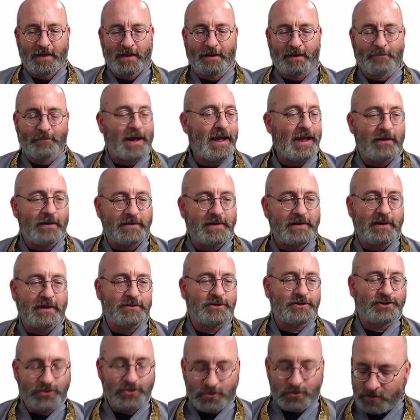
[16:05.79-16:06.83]
And am I on the
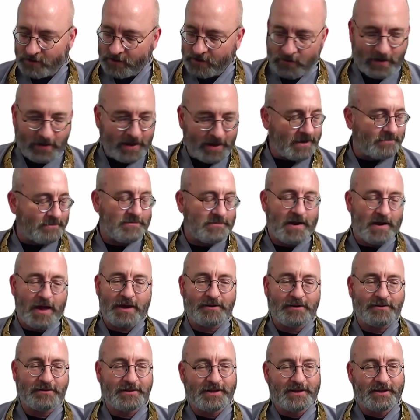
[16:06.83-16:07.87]
other shore? No, I am not
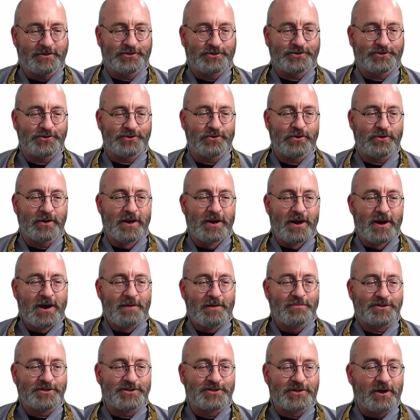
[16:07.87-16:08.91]
on the other shore.
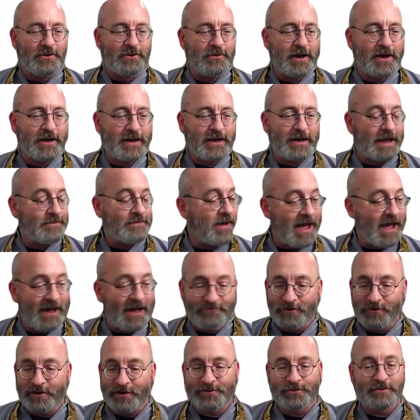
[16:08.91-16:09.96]
But you know what? I'm
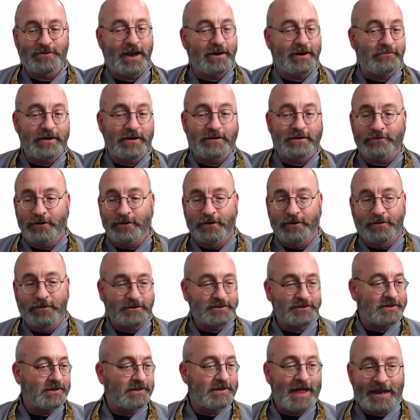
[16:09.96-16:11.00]
halfway through that river and
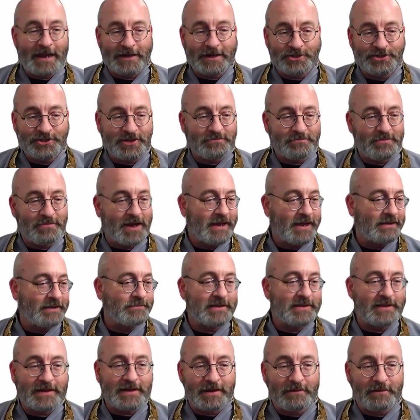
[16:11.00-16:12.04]
there's a lot of shit behind
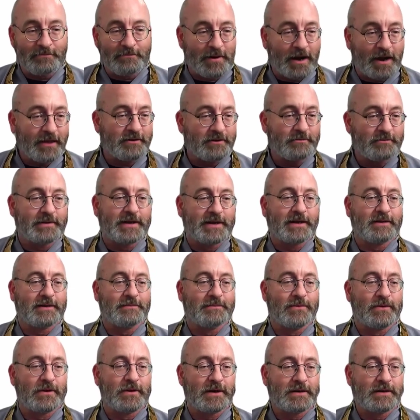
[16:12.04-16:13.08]
me that doesn't bother me
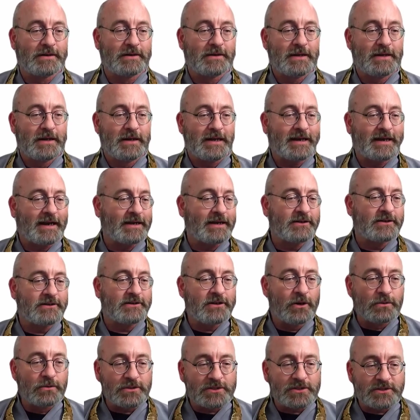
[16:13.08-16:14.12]
anymore. And I
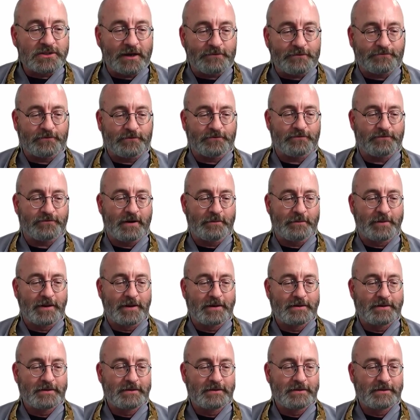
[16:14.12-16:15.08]
don't suffer from it.